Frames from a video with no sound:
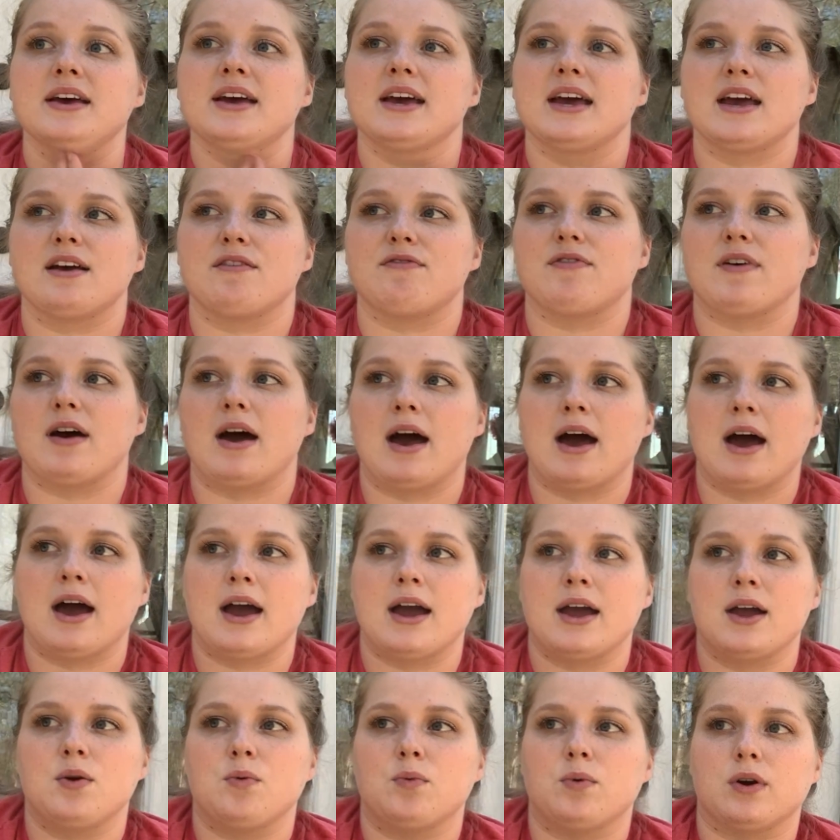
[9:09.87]
If
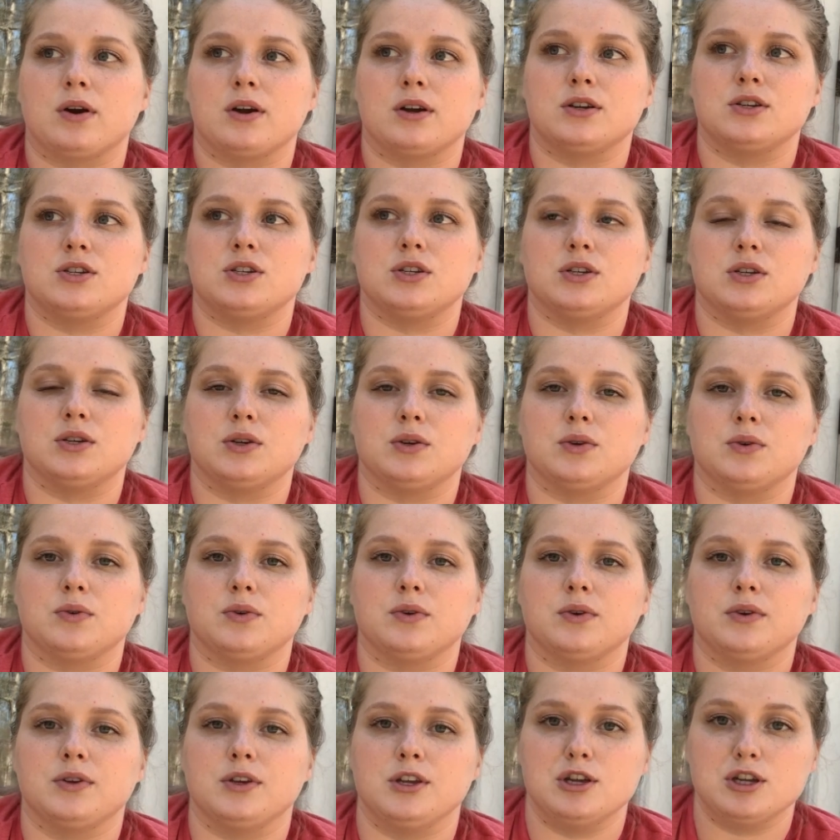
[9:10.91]
I were to
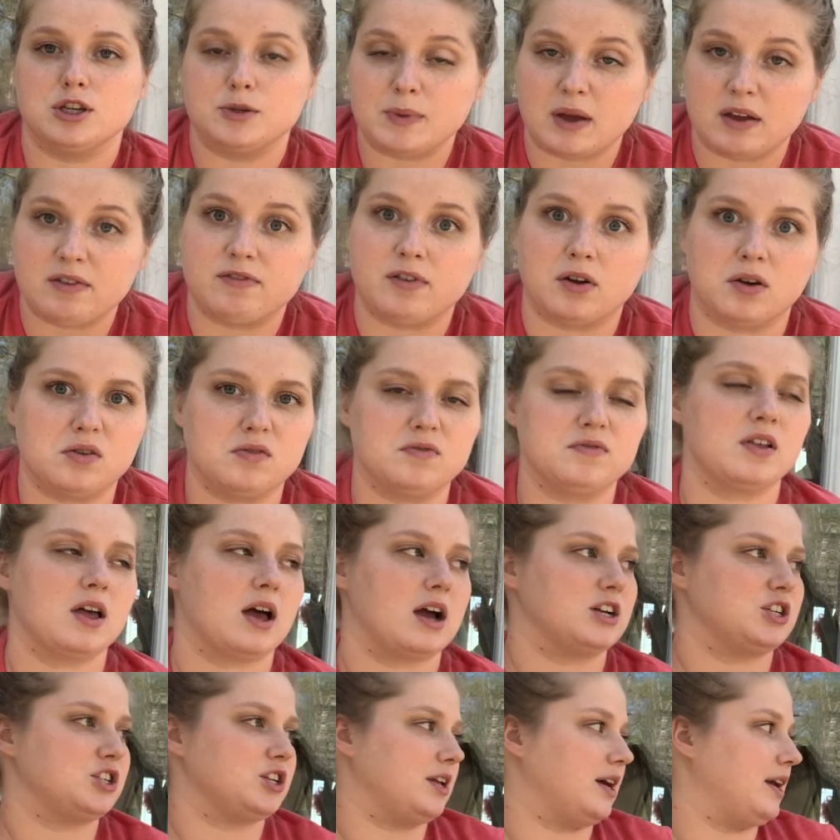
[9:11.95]
use my phone
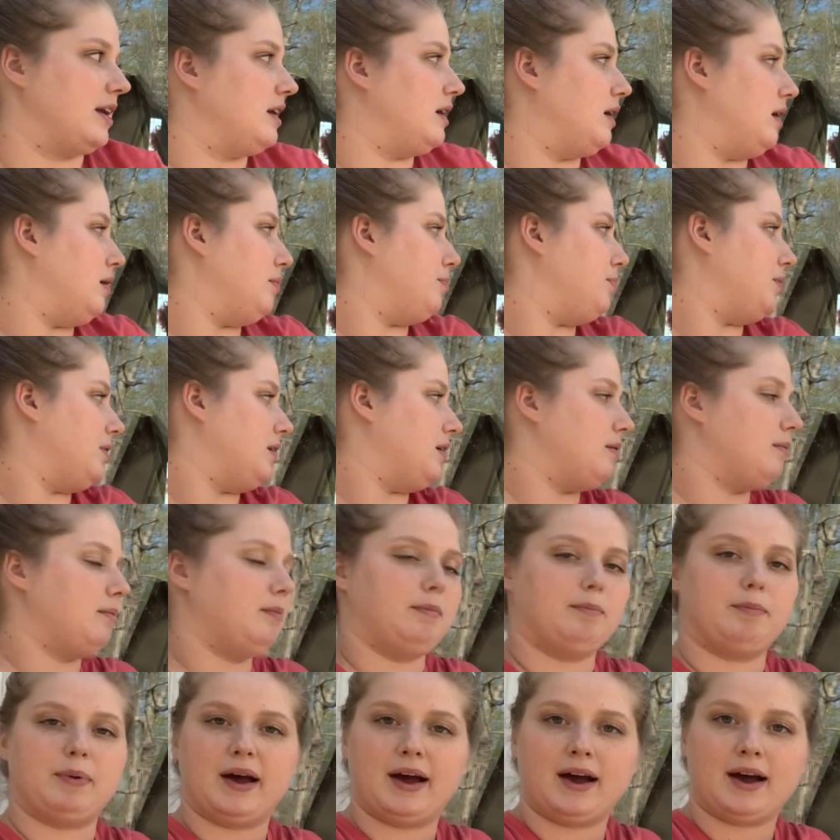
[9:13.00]
flashlight and put it
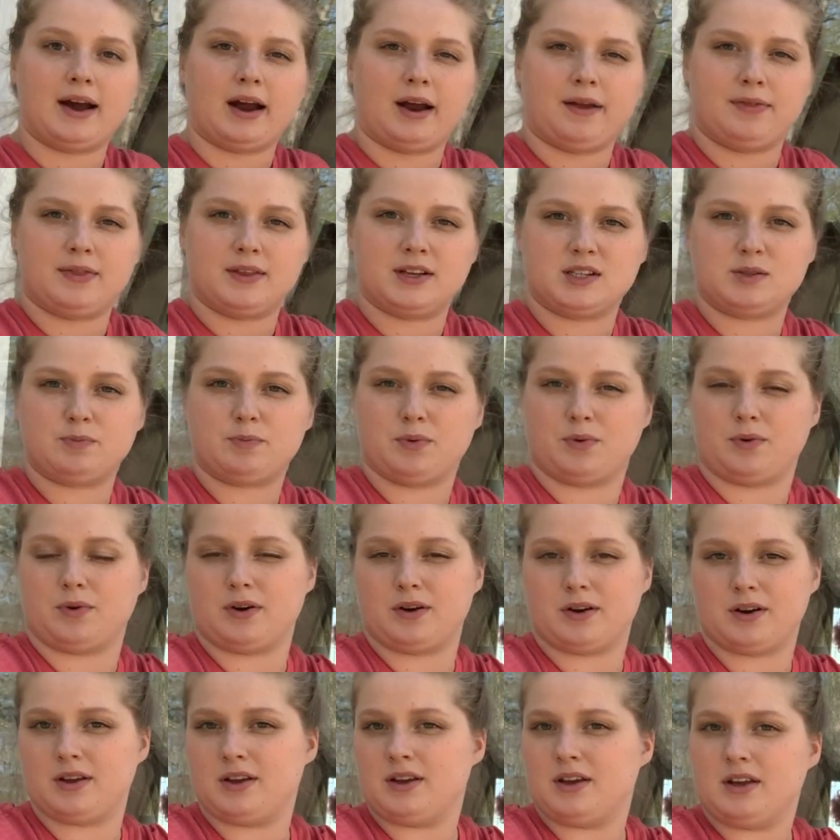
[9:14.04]
behind this
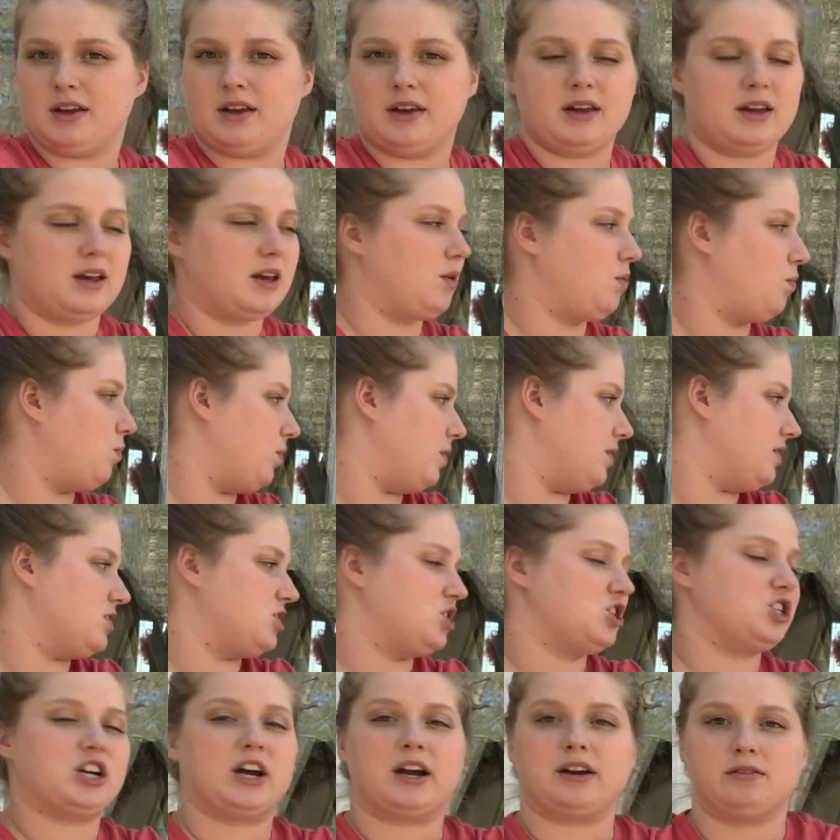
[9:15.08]
board, it wouldn't
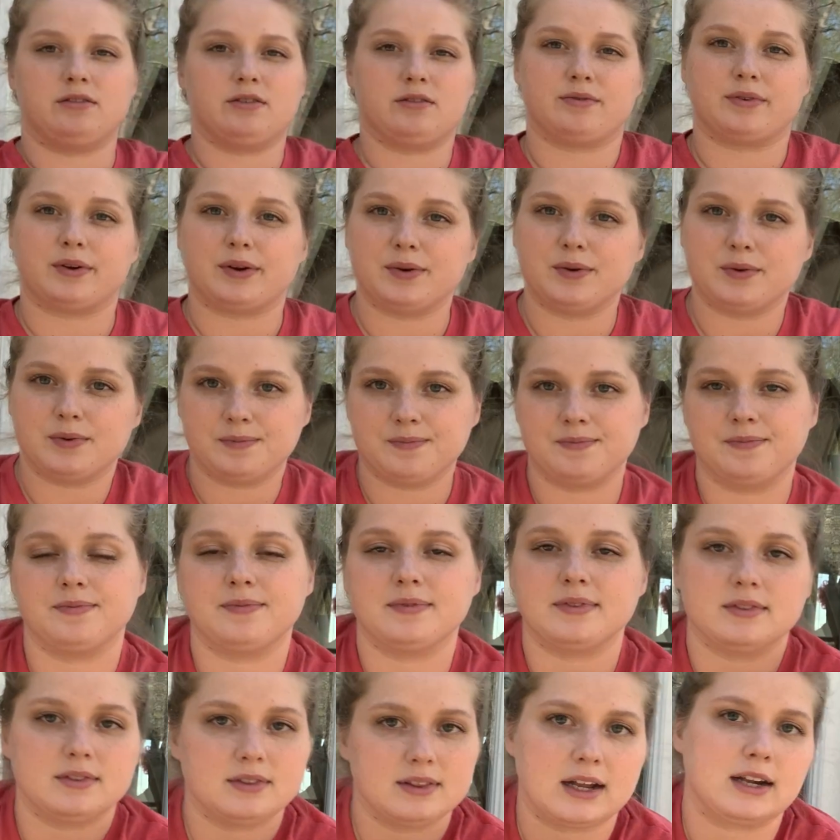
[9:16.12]
shine through.
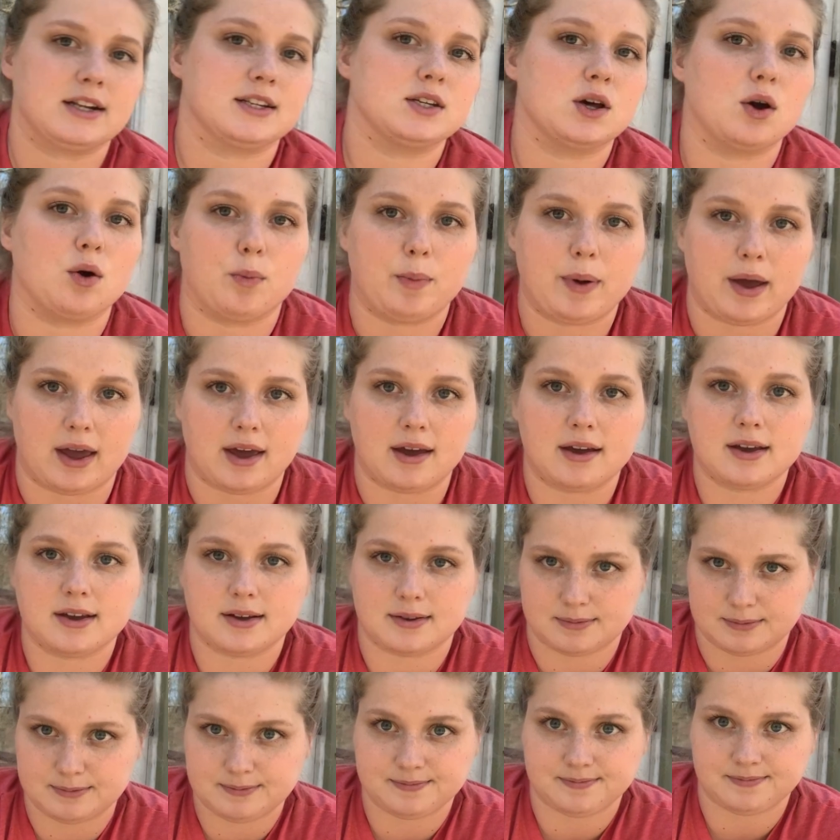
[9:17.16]
That's opaque.
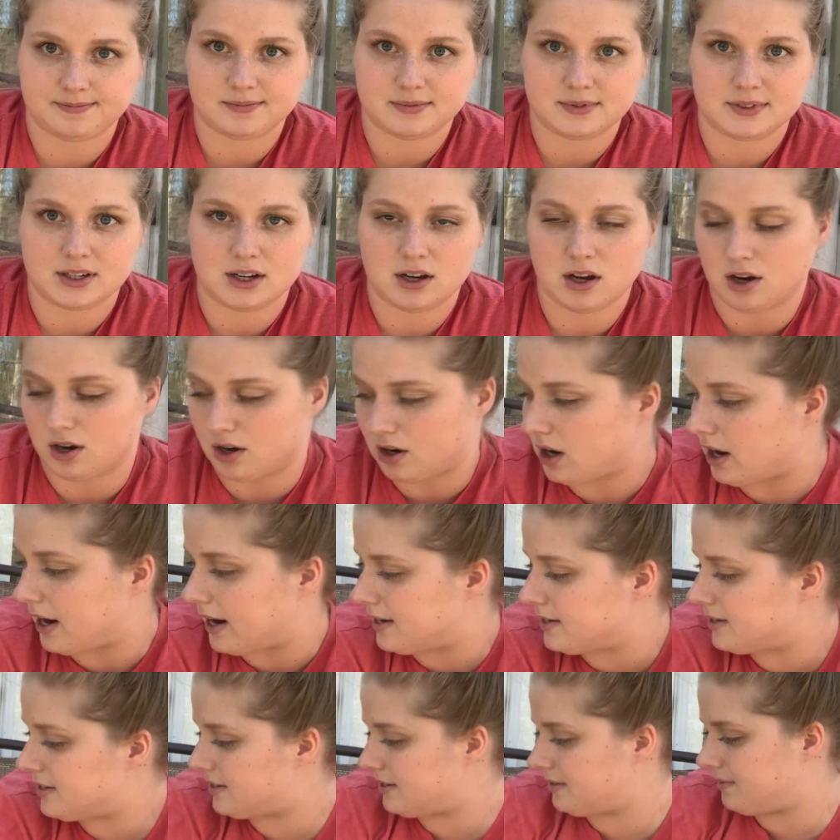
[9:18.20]
All
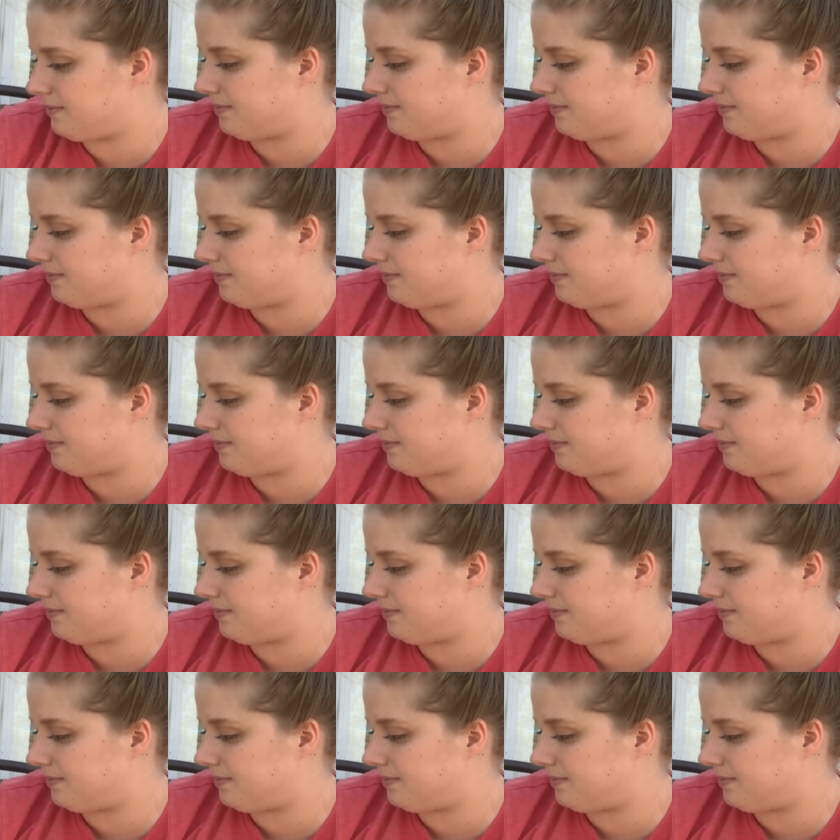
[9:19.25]
right.